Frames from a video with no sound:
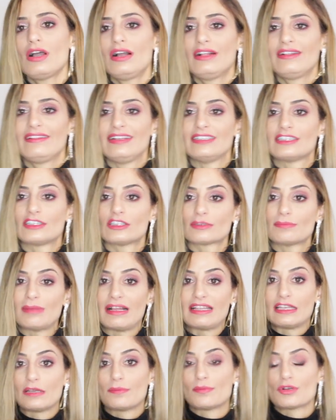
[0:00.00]
And this
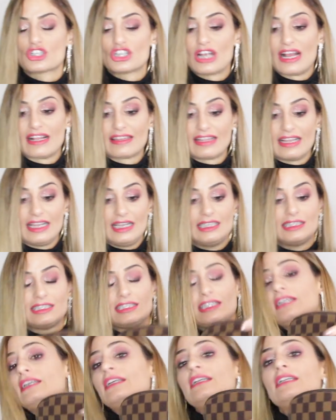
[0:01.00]
cosmetic pochette
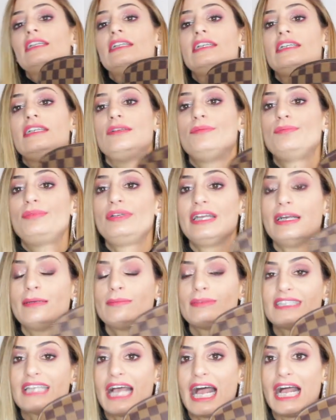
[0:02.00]
is in the P
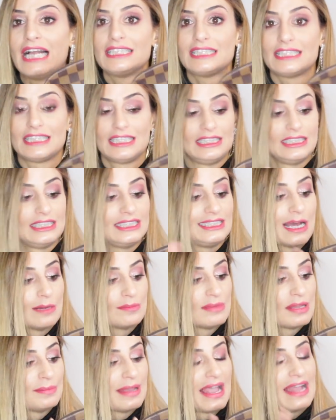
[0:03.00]
M size in the
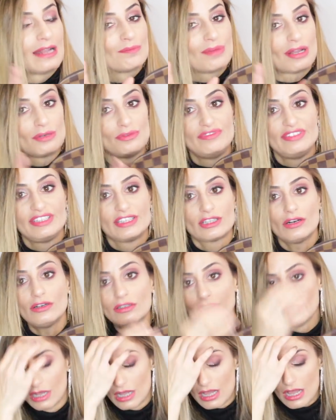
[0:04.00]
Damier Band by Louis
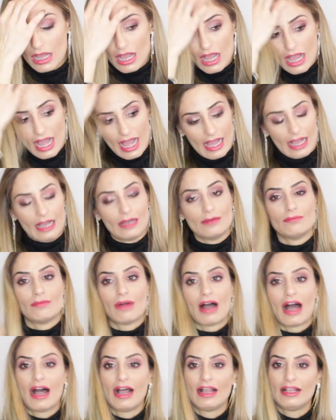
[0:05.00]
Vuitton.
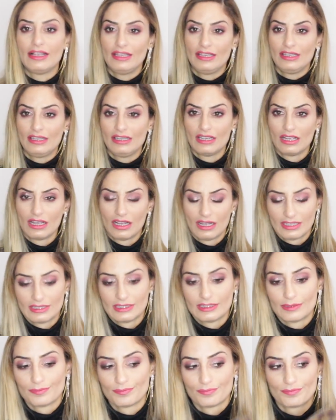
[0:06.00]
Um, I...
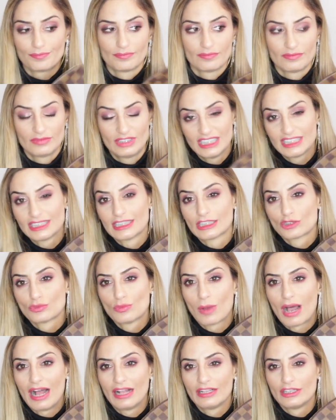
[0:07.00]
This as
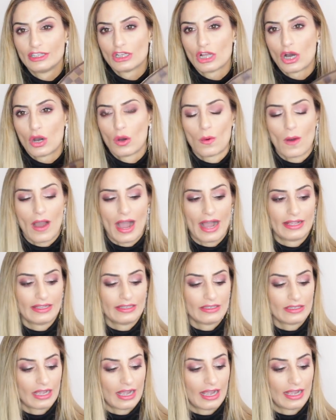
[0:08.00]
well, you know,
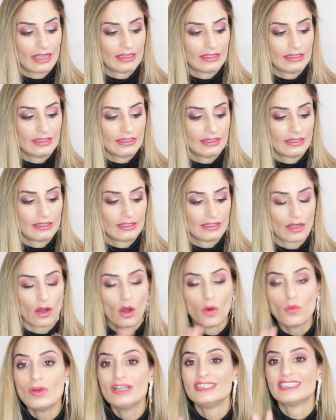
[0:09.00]
I, I
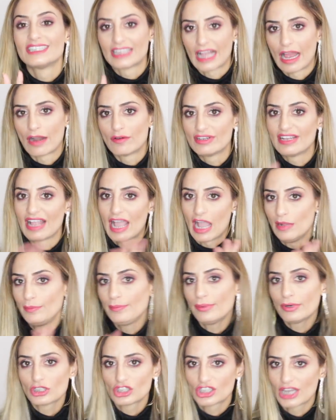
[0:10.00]
always carry a
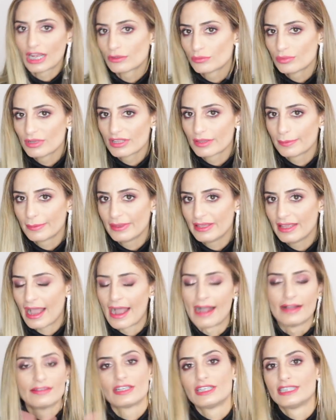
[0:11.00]
pochette with me,
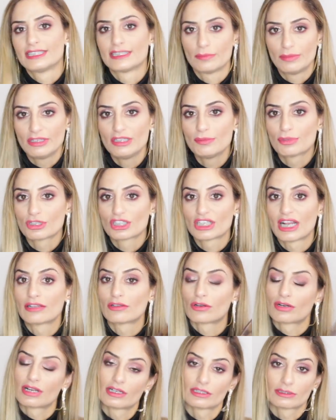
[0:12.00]
either it's a mini
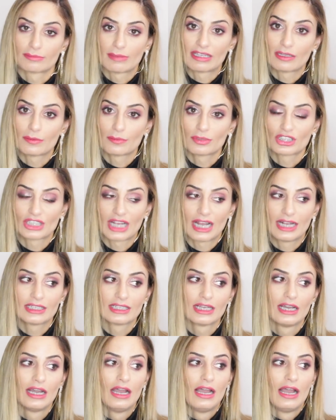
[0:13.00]
pochette or a cosmetic
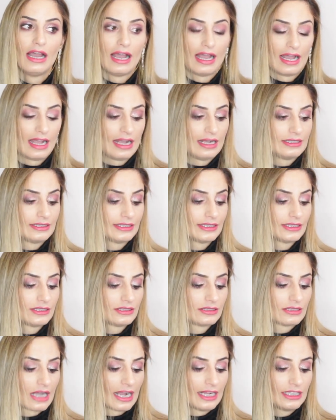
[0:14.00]
pochette,
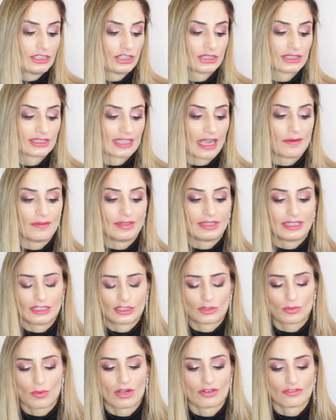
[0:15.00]
and I just carry
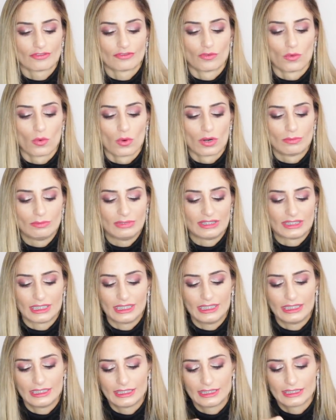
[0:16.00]
this one for
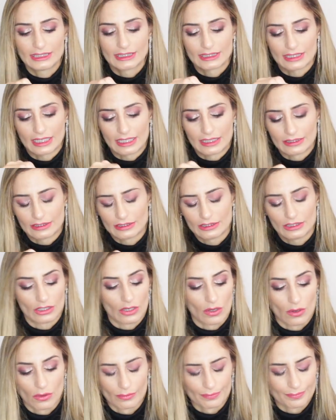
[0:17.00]
miscellaneous and, you
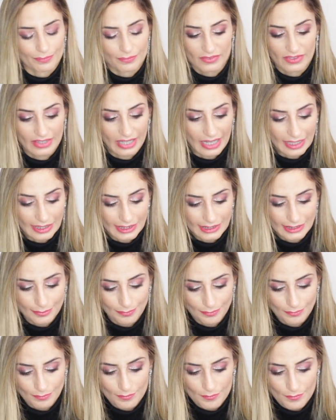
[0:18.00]
know,
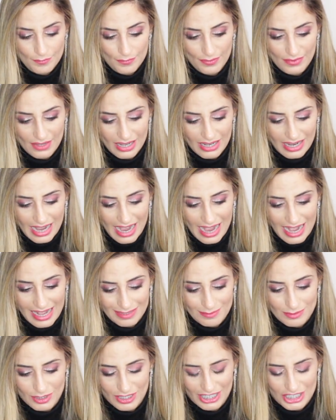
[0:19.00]
things.
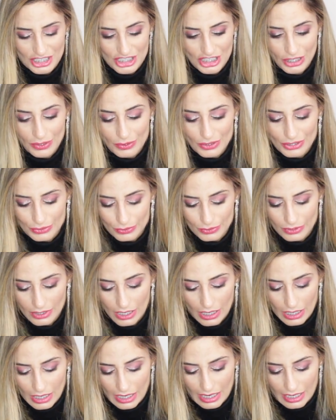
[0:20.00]
I'm gonna show you
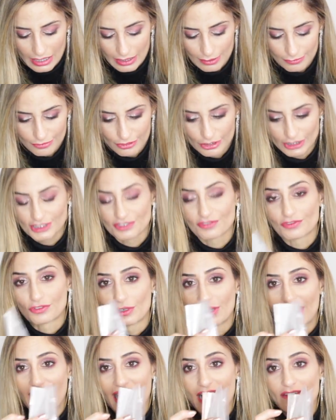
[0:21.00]
Um, first of
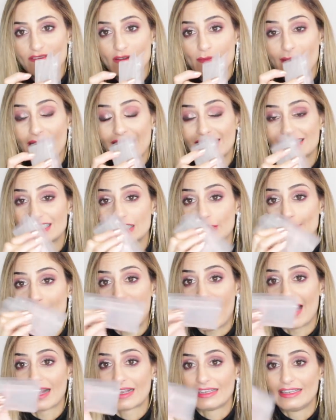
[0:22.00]
all, I have a plastic
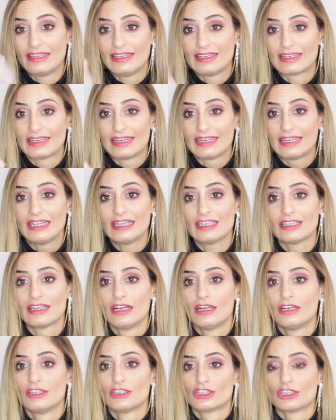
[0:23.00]
bag here in it,
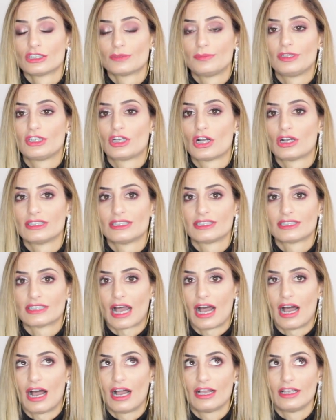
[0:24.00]
just because
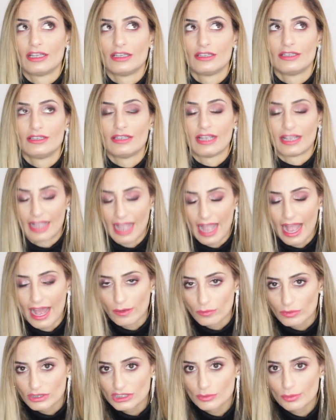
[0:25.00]
I,
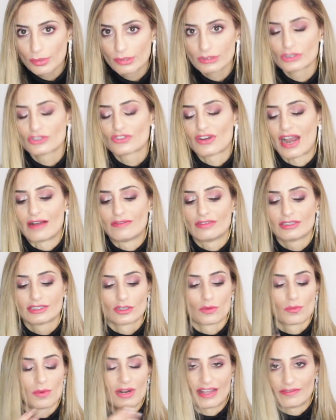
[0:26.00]
again, was supposed to travel,
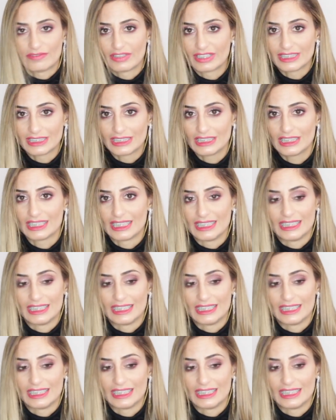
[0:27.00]
so whatever is here